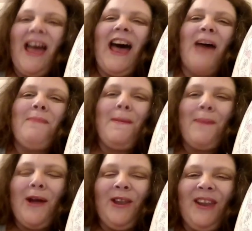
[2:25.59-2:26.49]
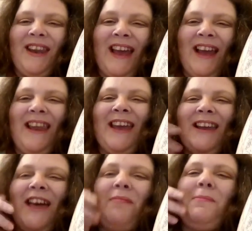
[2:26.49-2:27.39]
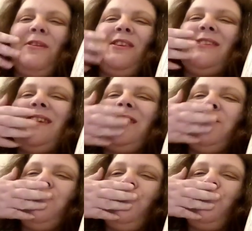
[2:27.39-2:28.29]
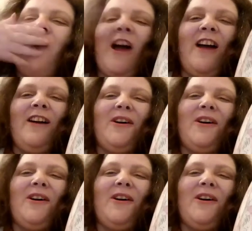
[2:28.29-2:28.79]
Happy birthday, darling. Happy birthday, sis. Mwah.